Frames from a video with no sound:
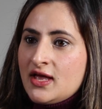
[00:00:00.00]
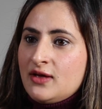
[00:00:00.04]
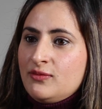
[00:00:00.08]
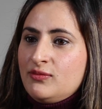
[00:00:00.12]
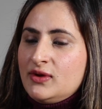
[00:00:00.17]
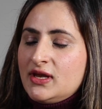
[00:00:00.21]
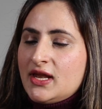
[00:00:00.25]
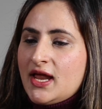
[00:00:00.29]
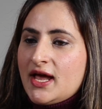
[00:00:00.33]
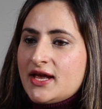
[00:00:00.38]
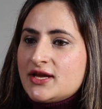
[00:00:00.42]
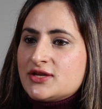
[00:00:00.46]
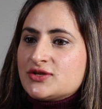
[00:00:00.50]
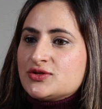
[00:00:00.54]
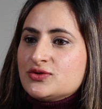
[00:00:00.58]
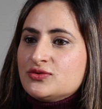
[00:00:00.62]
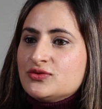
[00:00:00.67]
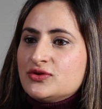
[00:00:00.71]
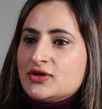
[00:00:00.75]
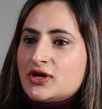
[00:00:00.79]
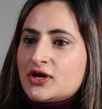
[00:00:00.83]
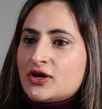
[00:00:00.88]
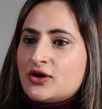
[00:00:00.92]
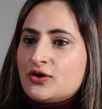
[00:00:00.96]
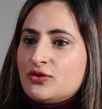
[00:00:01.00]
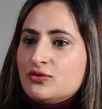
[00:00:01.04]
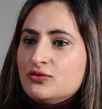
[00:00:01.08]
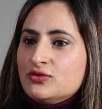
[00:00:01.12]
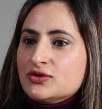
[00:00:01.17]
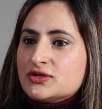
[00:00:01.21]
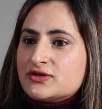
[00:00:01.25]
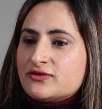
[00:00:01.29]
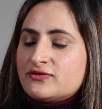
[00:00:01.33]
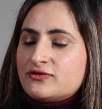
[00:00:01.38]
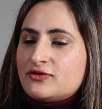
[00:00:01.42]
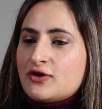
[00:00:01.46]
We like to
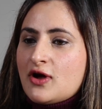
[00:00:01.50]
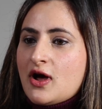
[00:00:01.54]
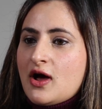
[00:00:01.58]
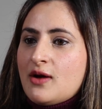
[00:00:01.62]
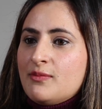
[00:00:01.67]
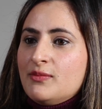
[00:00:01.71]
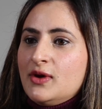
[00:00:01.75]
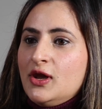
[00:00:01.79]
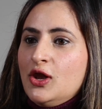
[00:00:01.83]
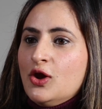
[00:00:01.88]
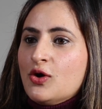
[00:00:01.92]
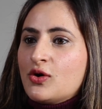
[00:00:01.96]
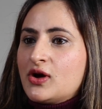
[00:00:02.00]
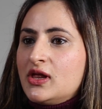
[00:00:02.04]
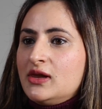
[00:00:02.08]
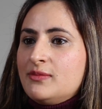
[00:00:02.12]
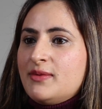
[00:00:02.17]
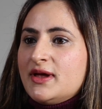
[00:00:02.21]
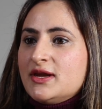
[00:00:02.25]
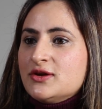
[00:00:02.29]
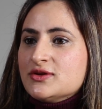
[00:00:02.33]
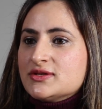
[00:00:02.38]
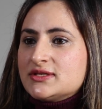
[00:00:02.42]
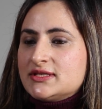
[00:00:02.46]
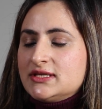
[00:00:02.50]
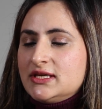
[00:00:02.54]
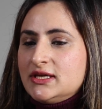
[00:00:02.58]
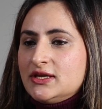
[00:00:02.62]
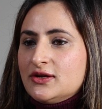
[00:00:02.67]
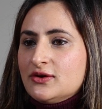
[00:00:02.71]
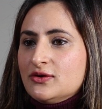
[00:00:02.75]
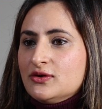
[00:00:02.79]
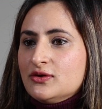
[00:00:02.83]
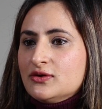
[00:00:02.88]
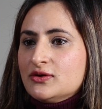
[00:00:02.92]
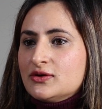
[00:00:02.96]
recruit from a local
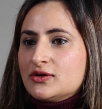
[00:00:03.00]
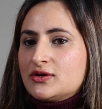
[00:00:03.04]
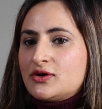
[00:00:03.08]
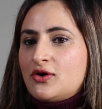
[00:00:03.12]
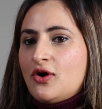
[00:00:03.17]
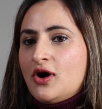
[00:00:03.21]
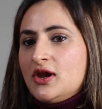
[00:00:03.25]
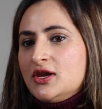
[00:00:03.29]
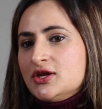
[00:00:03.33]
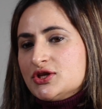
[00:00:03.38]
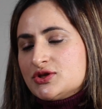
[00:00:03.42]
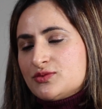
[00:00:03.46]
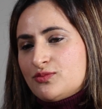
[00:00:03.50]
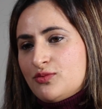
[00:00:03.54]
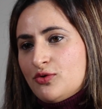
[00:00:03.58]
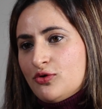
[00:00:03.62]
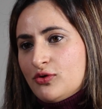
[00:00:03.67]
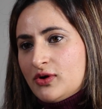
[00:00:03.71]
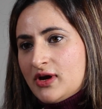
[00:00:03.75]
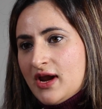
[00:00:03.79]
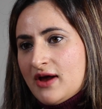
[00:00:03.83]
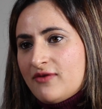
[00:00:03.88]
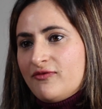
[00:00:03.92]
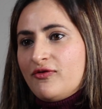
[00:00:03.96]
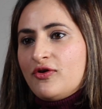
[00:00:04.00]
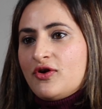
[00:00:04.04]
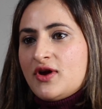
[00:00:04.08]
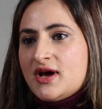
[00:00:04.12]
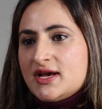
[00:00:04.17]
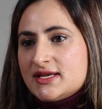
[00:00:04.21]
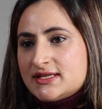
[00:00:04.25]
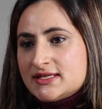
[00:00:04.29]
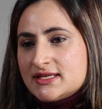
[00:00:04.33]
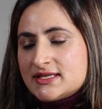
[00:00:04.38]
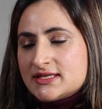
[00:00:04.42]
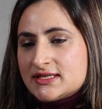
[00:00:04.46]
Mendocino college program for
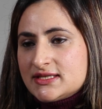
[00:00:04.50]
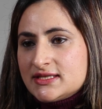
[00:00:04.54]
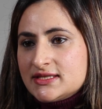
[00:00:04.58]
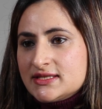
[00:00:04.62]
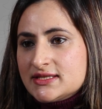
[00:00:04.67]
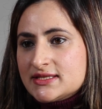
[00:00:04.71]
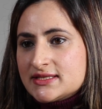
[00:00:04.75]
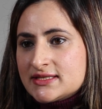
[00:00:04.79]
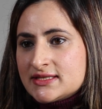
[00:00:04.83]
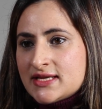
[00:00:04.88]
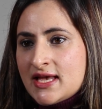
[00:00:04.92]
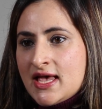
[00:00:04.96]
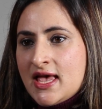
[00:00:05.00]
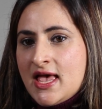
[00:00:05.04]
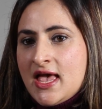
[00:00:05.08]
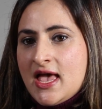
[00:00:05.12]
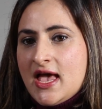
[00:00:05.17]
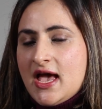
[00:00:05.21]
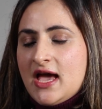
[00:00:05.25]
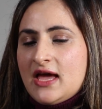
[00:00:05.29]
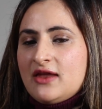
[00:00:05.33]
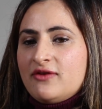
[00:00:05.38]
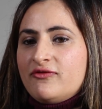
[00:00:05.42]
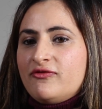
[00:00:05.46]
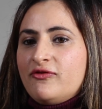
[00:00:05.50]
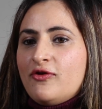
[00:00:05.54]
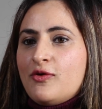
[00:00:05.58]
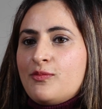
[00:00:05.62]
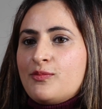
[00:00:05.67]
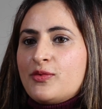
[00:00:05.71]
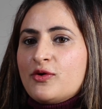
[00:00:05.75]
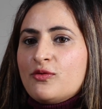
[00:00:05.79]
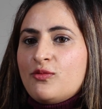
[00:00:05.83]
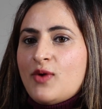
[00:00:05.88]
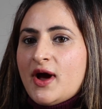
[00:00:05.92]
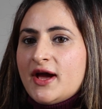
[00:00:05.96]
our assistants, and for
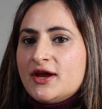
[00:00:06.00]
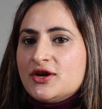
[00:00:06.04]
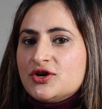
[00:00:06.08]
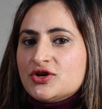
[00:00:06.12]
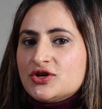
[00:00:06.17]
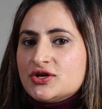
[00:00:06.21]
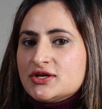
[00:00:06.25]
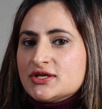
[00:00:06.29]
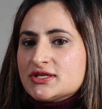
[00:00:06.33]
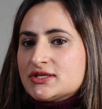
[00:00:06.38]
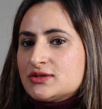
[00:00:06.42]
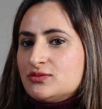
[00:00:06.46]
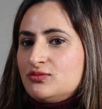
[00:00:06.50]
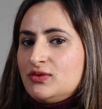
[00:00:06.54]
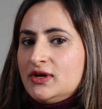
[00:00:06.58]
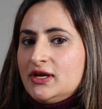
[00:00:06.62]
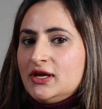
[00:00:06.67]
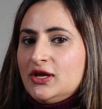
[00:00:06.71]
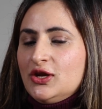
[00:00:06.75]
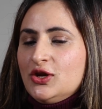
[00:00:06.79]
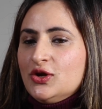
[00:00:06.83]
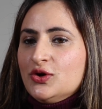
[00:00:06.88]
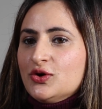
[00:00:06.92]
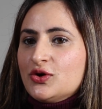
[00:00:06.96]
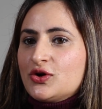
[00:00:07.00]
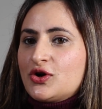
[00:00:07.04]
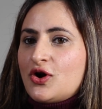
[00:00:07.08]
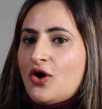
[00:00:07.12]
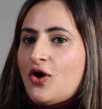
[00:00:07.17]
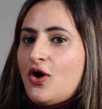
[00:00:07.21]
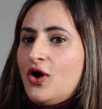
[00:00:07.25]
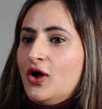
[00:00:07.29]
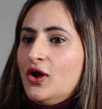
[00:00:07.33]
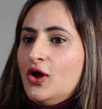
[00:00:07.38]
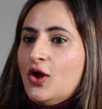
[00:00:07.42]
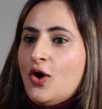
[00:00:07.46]
providers we look
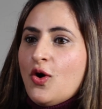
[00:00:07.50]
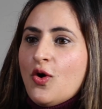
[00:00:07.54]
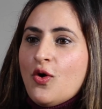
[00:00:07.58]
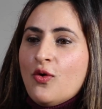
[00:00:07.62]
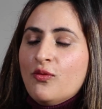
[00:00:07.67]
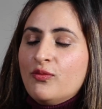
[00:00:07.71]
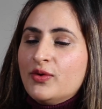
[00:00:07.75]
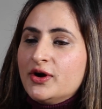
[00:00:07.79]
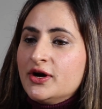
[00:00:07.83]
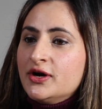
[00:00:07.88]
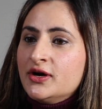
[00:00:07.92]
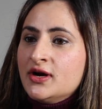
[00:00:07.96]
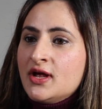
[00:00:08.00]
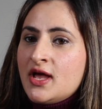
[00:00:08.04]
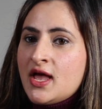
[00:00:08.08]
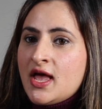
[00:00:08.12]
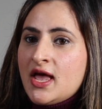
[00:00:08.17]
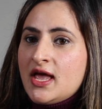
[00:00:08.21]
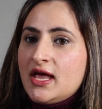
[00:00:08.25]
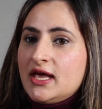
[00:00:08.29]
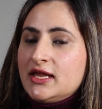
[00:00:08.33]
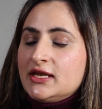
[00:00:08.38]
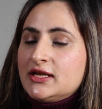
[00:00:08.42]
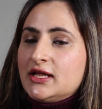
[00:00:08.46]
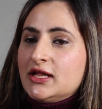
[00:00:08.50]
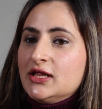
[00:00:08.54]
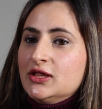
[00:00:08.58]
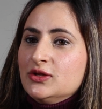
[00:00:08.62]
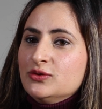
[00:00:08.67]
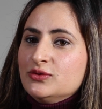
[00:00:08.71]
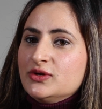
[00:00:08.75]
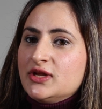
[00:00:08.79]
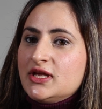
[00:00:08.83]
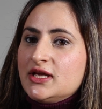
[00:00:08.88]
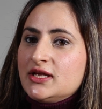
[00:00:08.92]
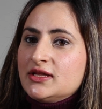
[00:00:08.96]
all over,
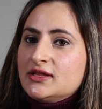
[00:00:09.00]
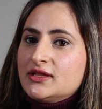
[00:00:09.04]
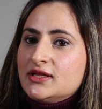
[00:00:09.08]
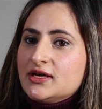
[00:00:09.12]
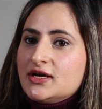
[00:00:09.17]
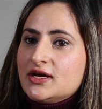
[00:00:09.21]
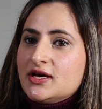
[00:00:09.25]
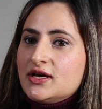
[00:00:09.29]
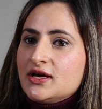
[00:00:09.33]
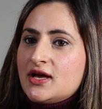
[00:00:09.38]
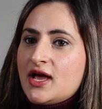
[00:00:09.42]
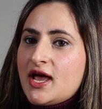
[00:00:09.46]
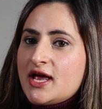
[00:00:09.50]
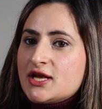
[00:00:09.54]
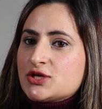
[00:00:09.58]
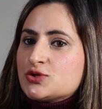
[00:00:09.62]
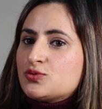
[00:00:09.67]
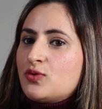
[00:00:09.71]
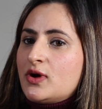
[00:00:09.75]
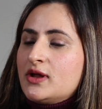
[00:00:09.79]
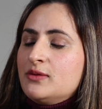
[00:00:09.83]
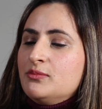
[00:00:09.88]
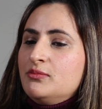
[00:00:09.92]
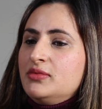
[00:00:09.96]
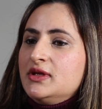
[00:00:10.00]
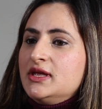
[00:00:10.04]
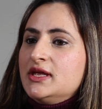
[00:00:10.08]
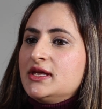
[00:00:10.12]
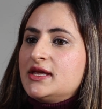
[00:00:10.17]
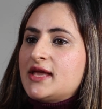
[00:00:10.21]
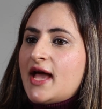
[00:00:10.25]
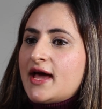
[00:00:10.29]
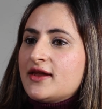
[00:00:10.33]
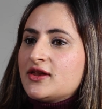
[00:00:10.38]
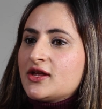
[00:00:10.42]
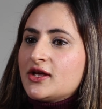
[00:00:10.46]
including the
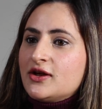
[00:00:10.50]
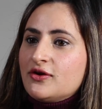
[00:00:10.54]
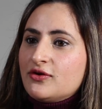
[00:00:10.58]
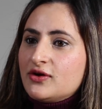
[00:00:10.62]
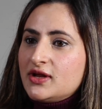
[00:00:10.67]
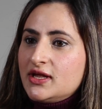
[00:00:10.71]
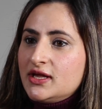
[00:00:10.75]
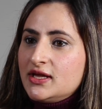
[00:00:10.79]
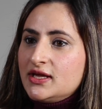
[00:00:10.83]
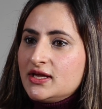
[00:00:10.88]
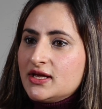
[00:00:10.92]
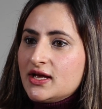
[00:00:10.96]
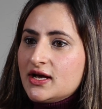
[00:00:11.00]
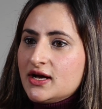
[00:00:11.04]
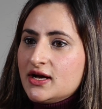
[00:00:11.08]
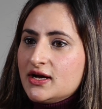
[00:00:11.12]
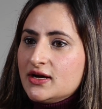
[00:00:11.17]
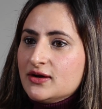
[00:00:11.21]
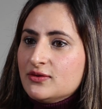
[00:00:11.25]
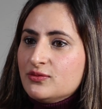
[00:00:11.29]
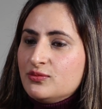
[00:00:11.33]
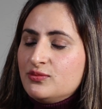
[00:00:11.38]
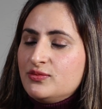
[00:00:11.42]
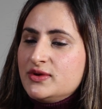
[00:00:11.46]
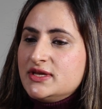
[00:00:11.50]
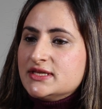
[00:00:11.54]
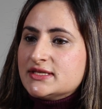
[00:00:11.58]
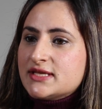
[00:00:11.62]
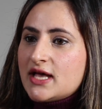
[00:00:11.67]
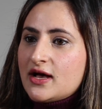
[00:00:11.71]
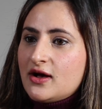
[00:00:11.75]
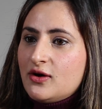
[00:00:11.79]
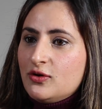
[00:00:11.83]
H-1B category visa